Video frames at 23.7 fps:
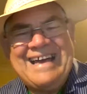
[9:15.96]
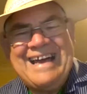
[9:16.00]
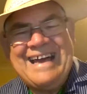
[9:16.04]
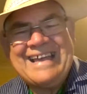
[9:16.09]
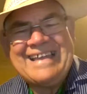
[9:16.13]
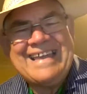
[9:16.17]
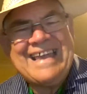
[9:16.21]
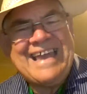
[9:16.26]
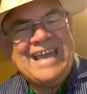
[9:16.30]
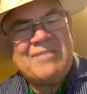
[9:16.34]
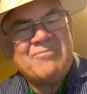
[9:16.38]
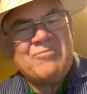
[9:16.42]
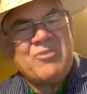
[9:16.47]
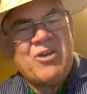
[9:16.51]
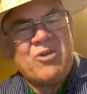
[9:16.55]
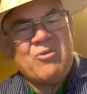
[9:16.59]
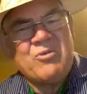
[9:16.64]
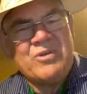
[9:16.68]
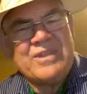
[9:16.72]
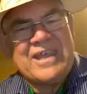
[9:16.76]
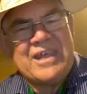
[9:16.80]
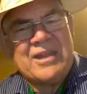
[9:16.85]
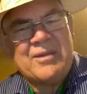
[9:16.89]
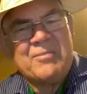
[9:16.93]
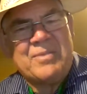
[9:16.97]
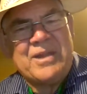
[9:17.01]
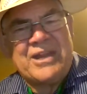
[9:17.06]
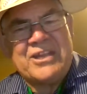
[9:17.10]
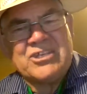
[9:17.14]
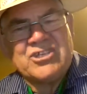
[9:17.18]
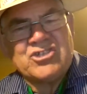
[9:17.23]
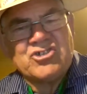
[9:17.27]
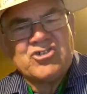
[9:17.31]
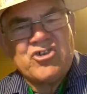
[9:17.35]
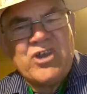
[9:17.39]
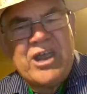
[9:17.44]
I can't row without a
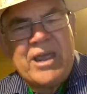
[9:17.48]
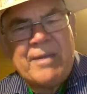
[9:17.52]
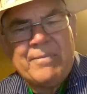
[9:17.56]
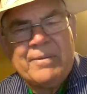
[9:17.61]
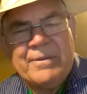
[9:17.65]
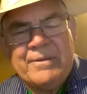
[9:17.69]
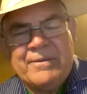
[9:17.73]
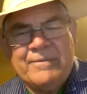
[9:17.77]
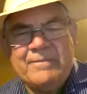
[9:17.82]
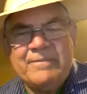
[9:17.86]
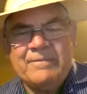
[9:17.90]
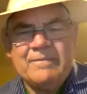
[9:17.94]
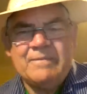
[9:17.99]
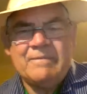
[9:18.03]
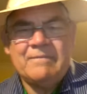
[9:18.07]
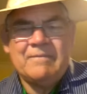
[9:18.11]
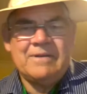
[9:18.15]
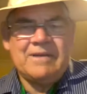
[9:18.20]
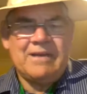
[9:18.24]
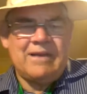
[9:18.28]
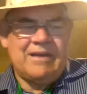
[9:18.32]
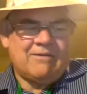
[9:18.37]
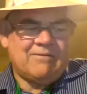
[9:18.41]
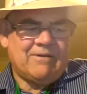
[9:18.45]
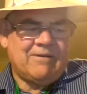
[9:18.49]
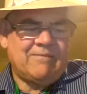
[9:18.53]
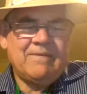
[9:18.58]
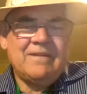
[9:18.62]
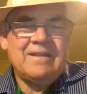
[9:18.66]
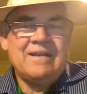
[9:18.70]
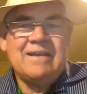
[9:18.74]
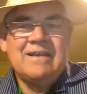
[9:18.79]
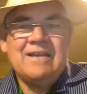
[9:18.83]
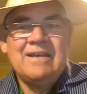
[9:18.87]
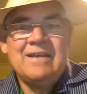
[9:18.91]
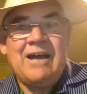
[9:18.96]
bloody strap. But anyway,
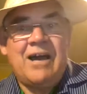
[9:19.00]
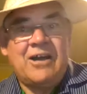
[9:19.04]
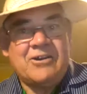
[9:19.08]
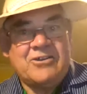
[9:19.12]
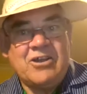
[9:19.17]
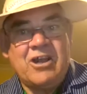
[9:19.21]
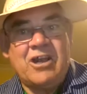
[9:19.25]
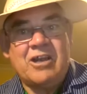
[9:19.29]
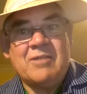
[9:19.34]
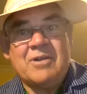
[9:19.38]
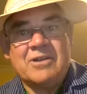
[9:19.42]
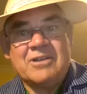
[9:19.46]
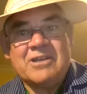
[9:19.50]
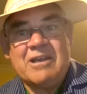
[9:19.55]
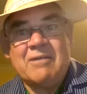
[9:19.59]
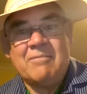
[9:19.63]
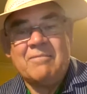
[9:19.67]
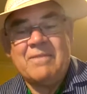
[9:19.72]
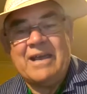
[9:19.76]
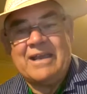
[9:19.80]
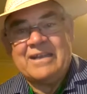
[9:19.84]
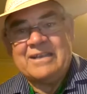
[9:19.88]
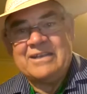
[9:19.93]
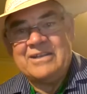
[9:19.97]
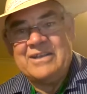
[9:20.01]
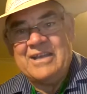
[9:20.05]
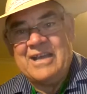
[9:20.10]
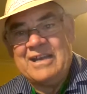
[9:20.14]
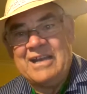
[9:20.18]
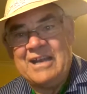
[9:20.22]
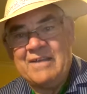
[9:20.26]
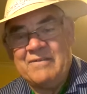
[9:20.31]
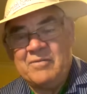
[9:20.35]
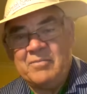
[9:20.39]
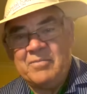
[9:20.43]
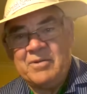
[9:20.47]
I told him I'd come back today
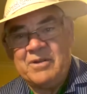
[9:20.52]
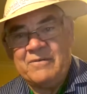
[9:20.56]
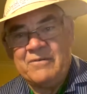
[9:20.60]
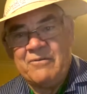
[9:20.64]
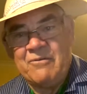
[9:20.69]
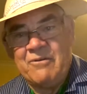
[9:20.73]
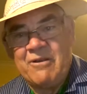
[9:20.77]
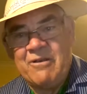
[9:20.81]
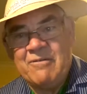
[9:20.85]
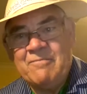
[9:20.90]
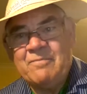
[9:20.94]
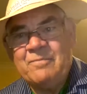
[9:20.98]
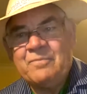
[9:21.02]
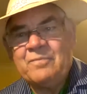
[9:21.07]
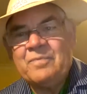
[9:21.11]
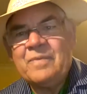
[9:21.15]
and have a bit of a row.